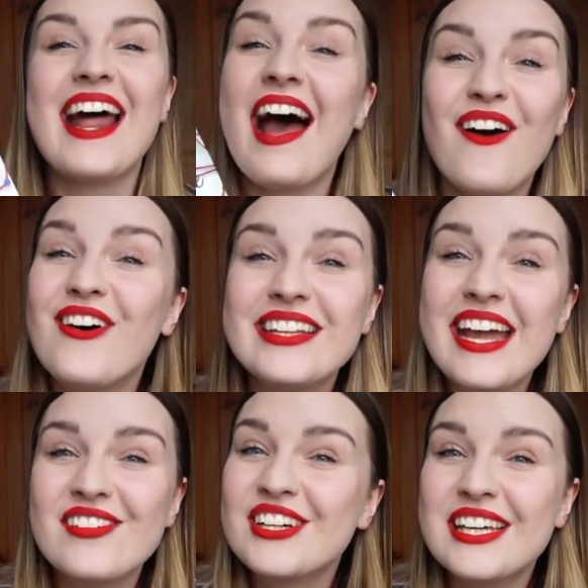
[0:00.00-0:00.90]
I only
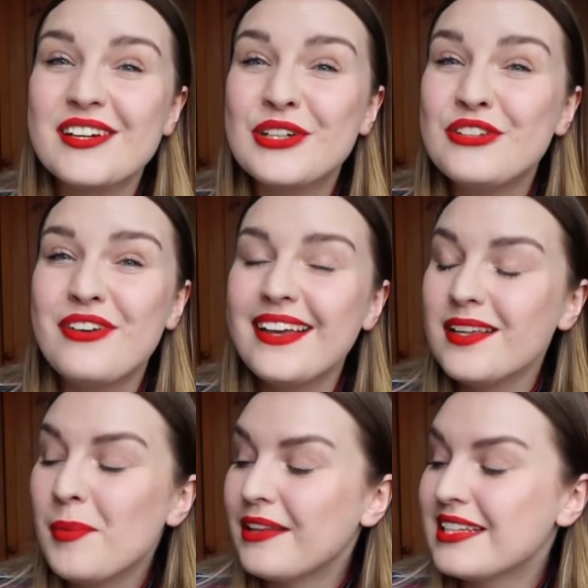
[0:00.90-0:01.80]
ever hear good things
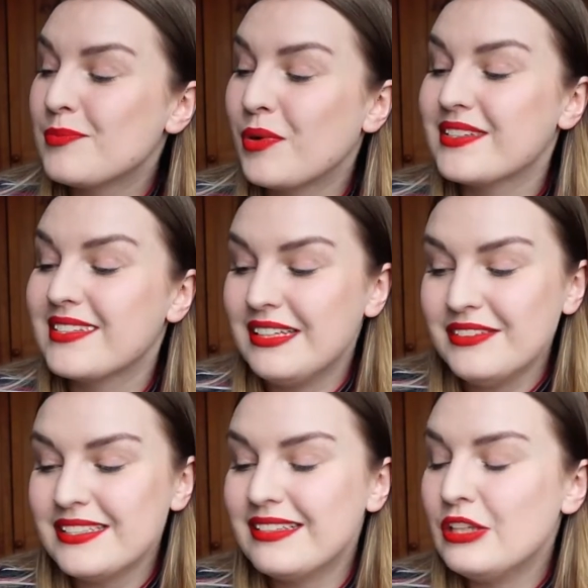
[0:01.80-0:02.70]
about this book.
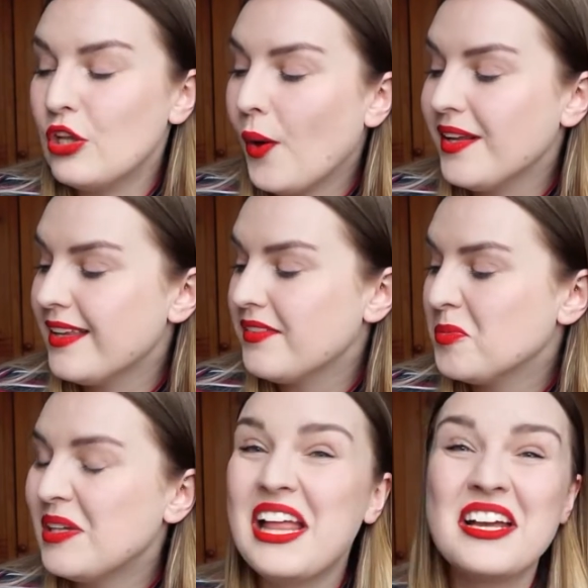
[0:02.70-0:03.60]
Seriously, no one's ever
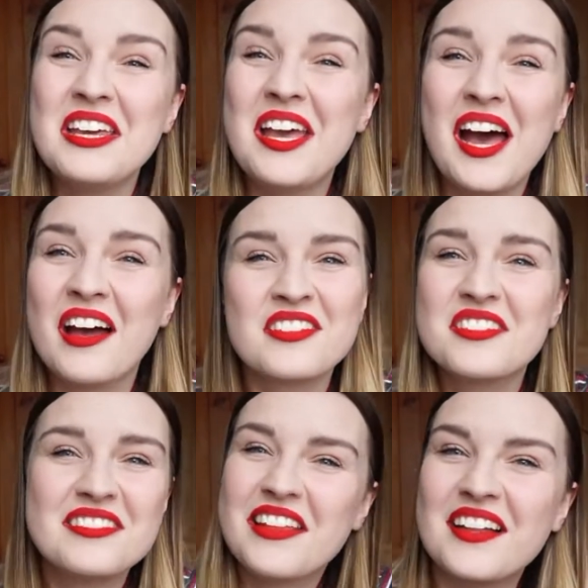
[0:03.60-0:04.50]
been like, yeah,
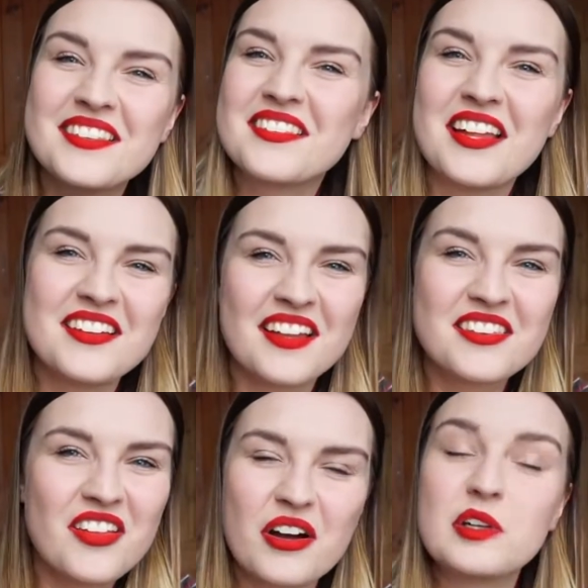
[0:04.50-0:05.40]
that's
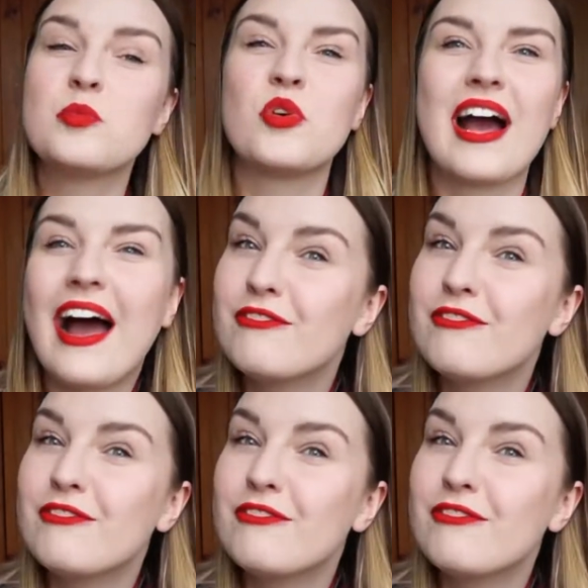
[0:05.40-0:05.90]
not a good book.